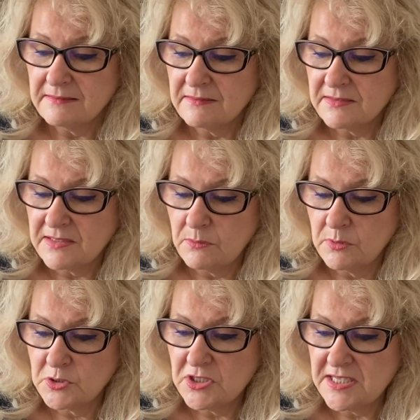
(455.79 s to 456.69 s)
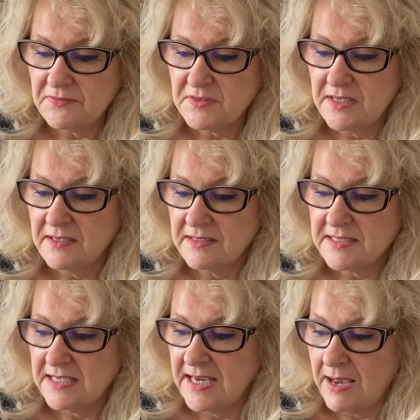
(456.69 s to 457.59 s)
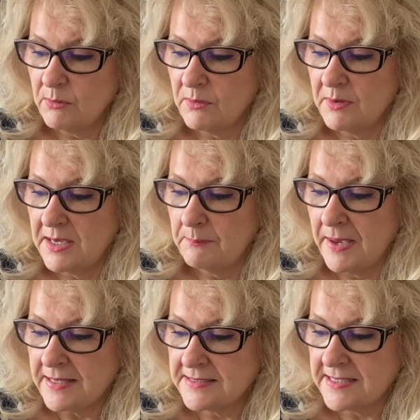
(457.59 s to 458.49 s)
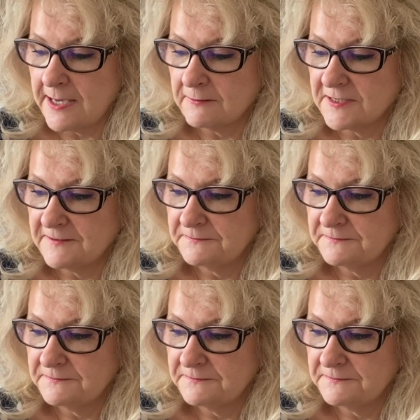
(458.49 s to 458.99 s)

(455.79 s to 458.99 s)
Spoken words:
So we'll just have to see how it pans out.